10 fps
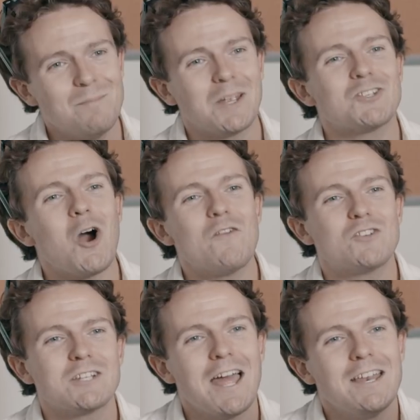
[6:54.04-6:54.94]
Because I've
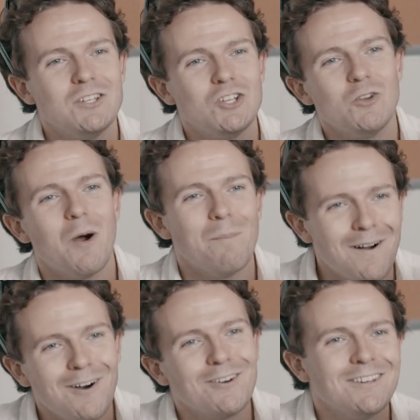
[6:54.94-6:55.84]
just landed you a
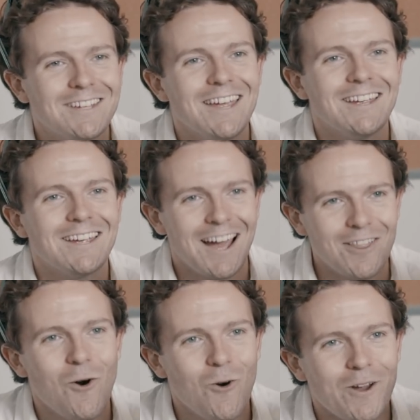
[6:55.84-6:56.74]
partnered gig
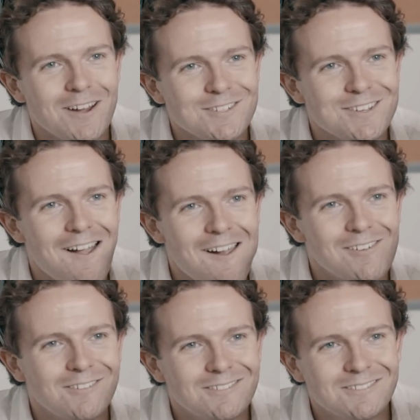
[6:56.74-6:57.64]
at the Hog House.
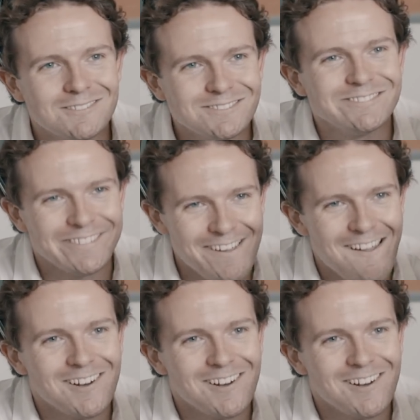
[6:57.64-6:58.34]
The Hog House?